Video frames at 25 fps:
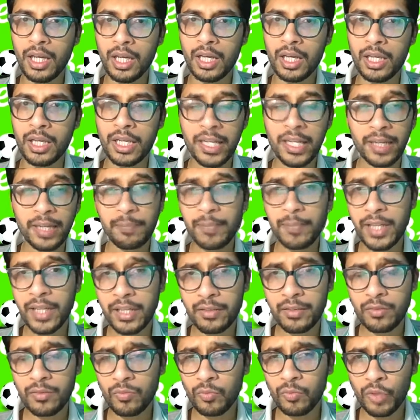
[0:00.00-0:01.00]
He had
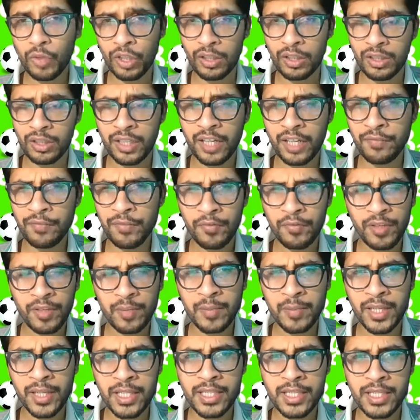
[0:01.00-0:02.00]
played 10-15
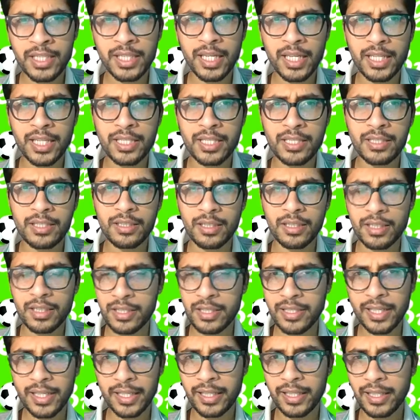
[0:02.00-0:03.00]
minutes in the
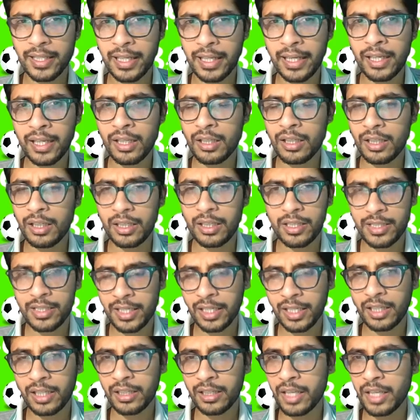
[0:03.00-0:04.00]
second leg and the
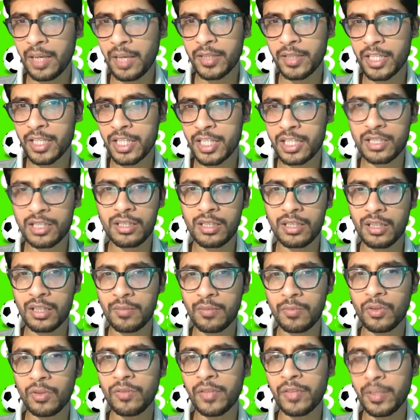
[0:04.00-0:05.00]
second game against
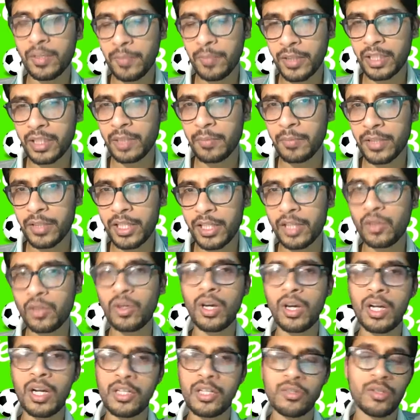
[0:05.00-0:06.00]
Istanbul, where he picked up a yellow
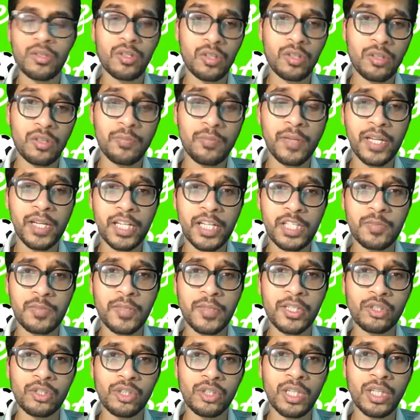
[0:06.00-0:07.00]
card, so he couldn't play against
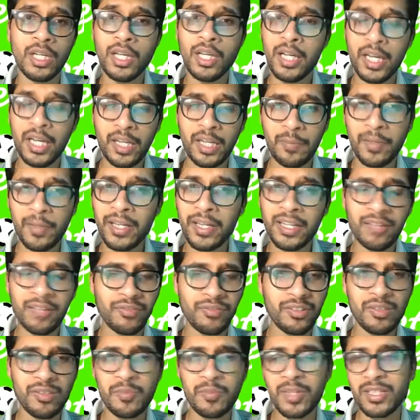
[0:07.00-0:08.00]
PSG, and he played
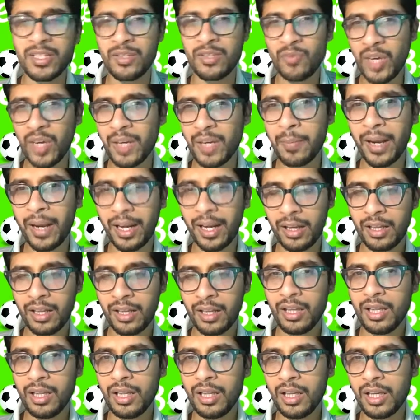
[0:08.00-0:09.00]
10-15 minutes at right back
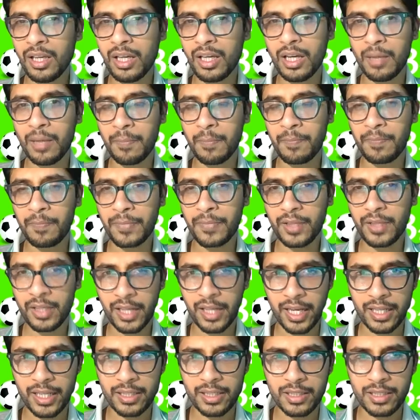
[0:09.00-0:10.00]

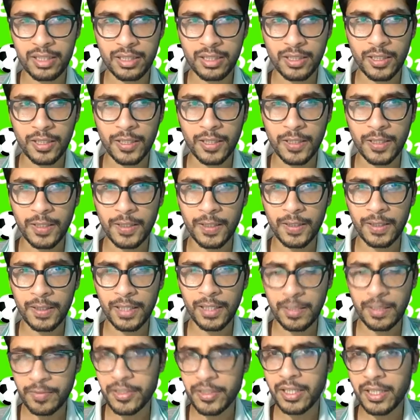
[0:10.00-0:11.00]
against
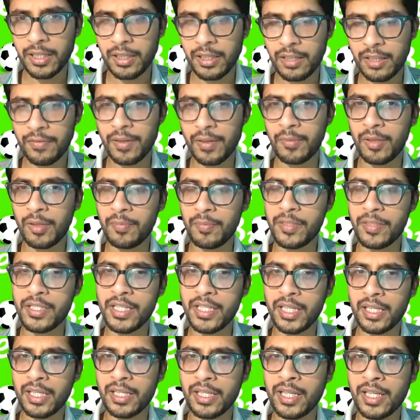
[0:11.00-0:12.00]
Leipzig, if I'm not
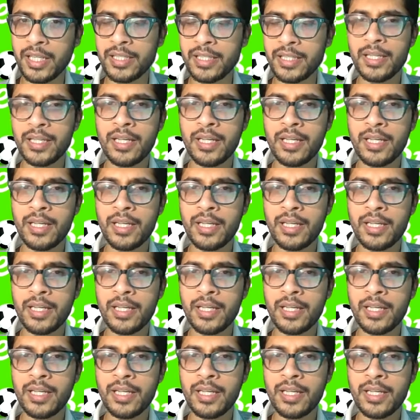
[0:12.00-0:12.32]
mistaken. Yes.